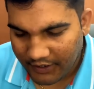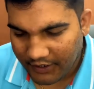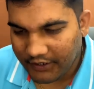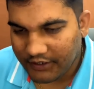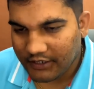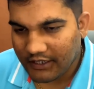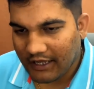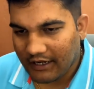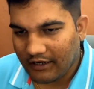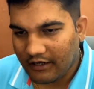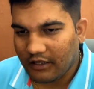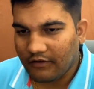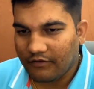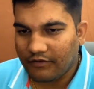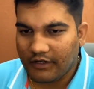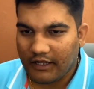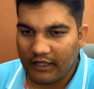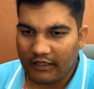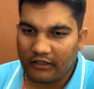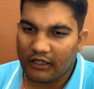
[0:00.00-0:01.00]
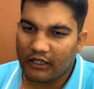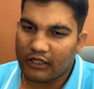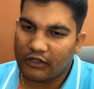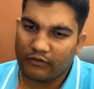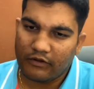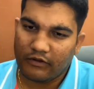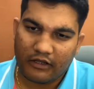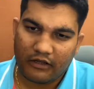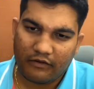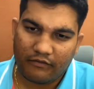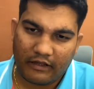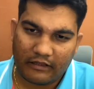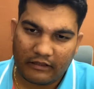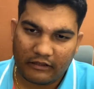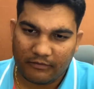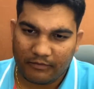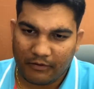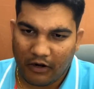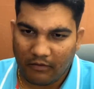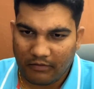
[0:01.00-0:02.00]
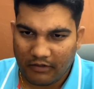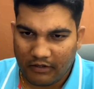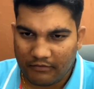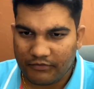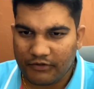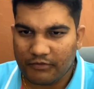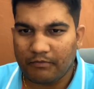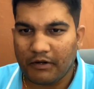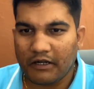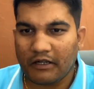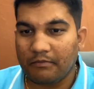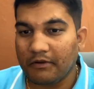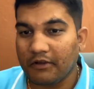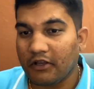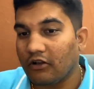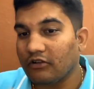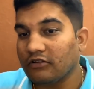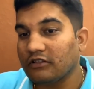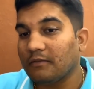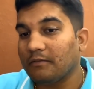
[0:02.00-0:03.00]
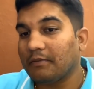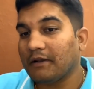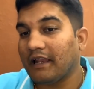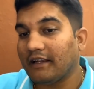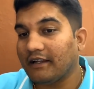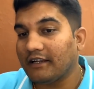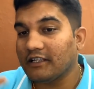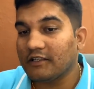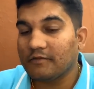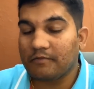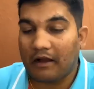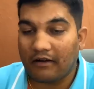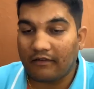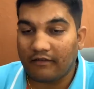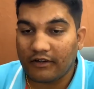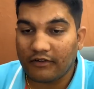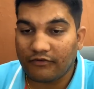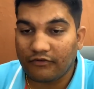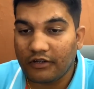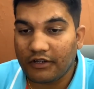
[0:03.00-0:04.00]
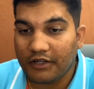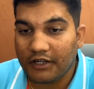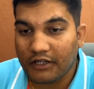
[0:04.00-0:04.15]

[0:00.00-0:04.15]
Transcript: It can give death, it will give health problems, but because the planet is powerful,